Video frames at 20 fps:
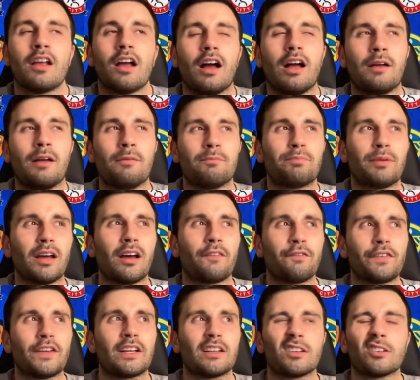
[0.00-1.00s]
But I
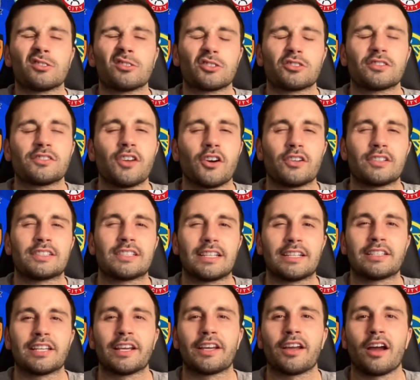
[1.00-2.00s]
think they'll just nicely
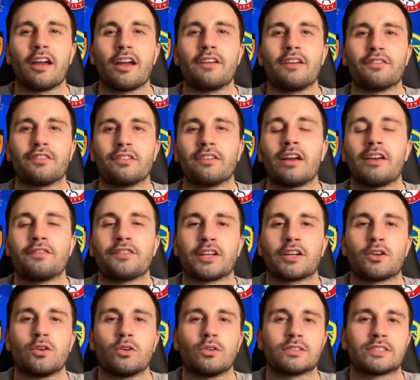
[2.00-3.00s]
tick over the
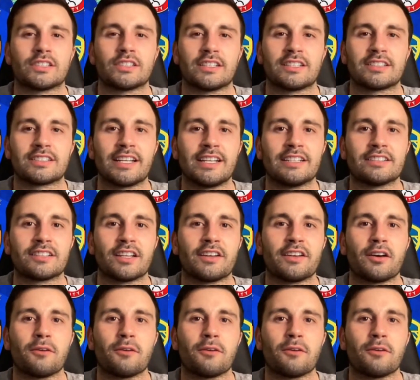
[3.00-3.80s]
course of the season.